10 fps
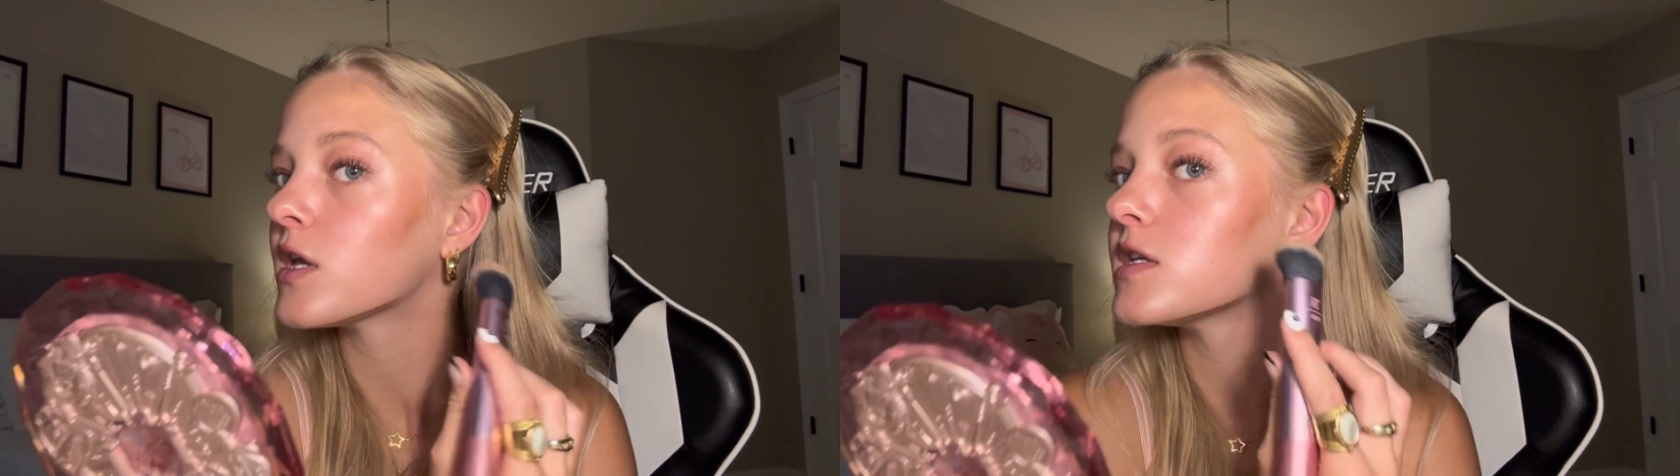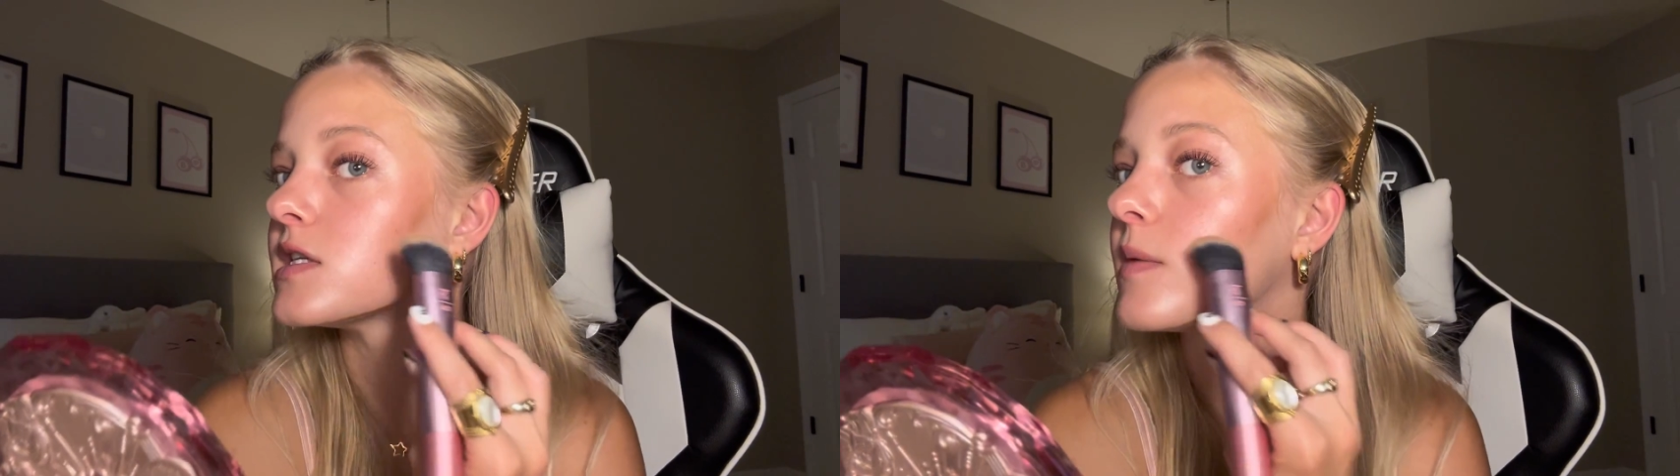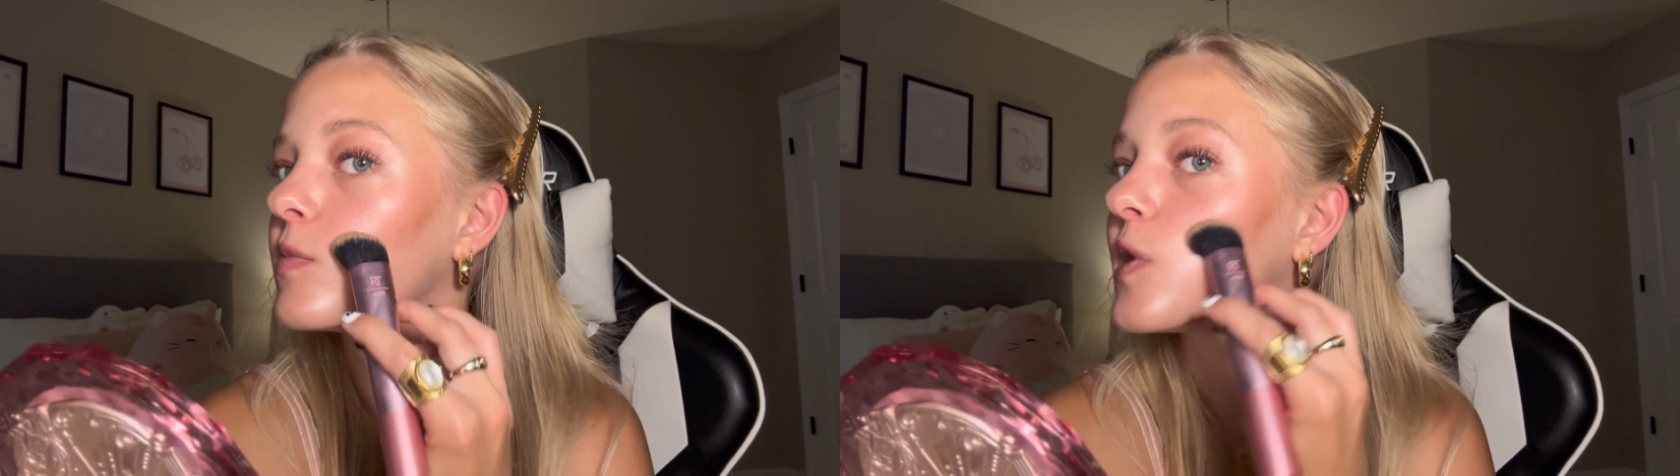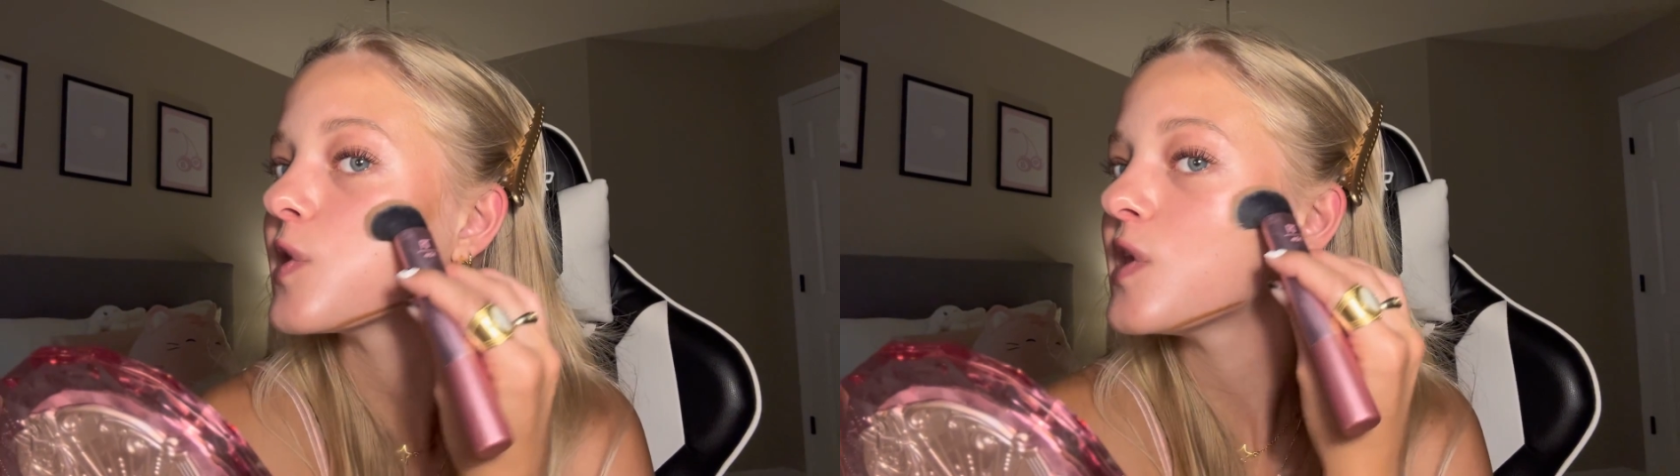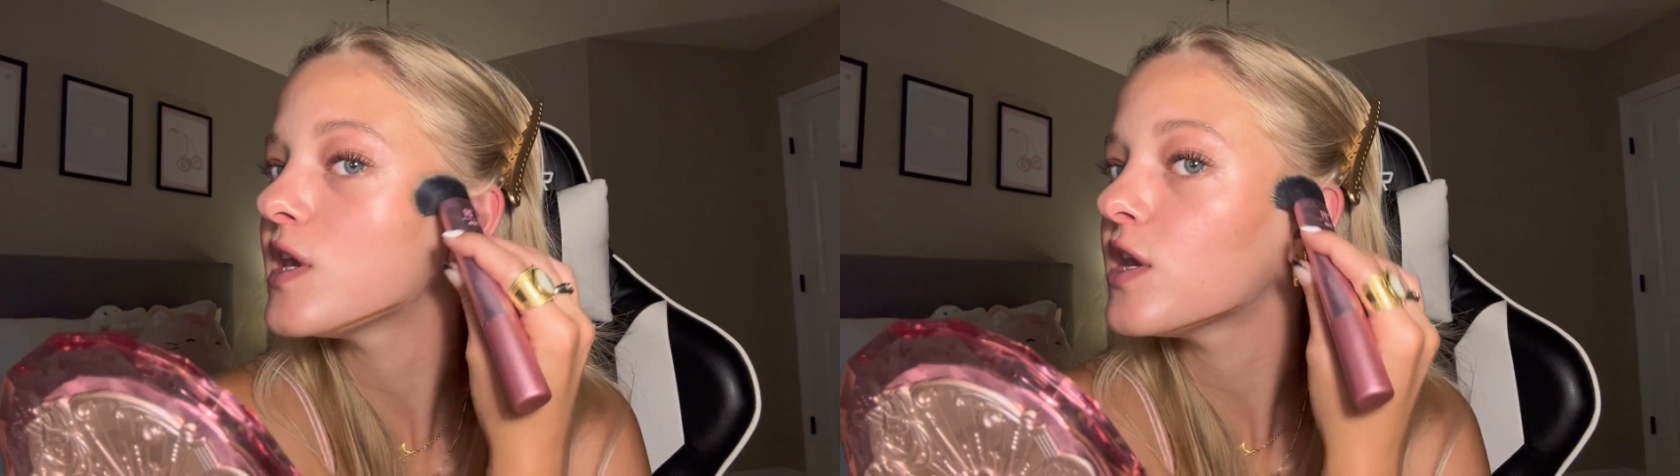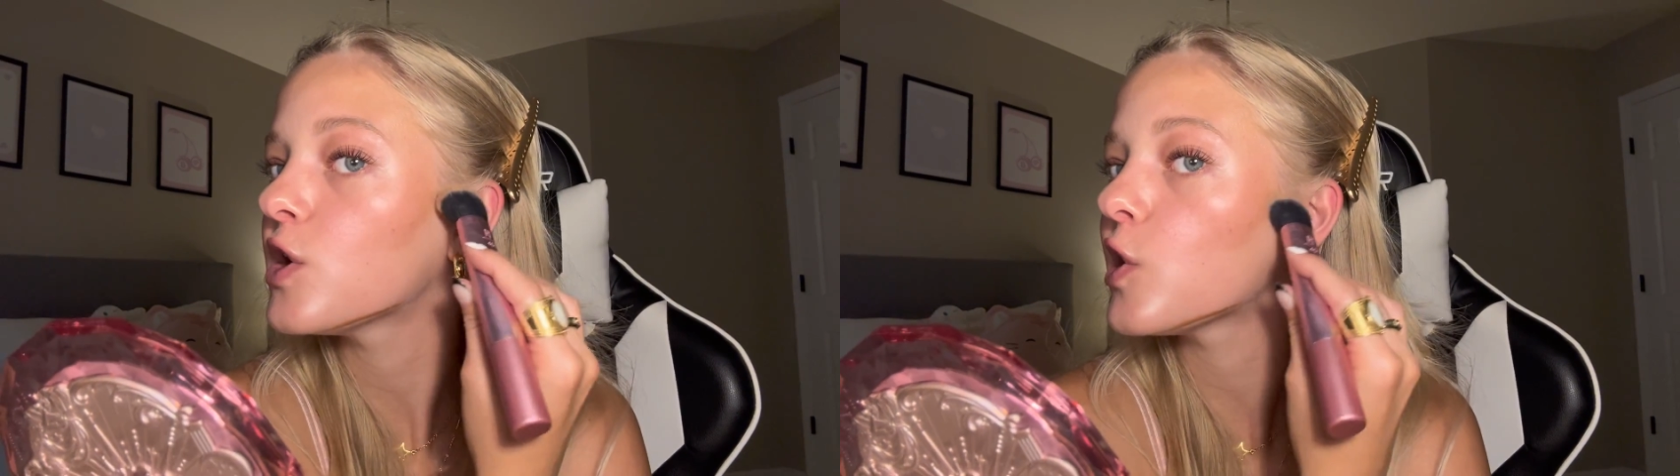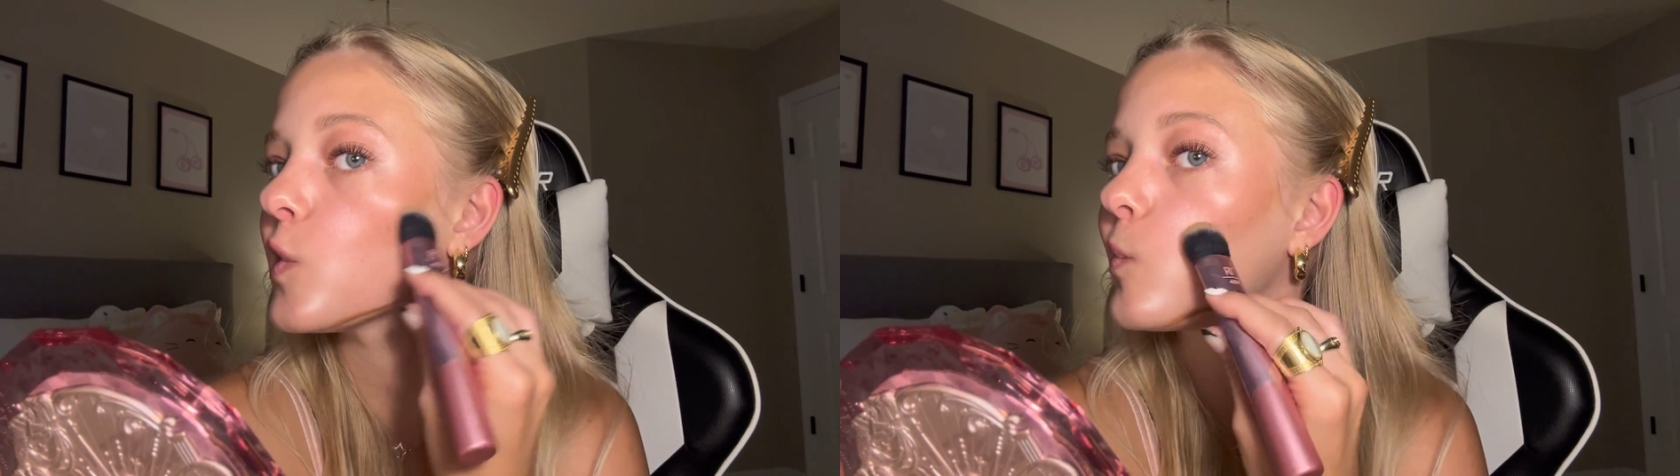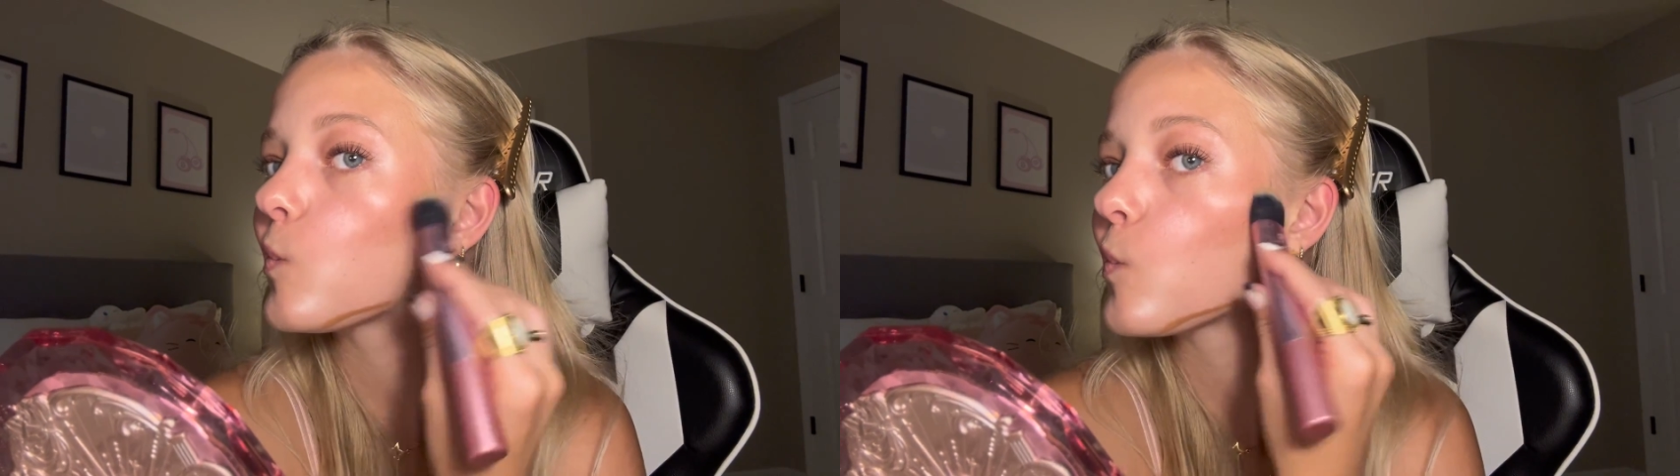Same thing here.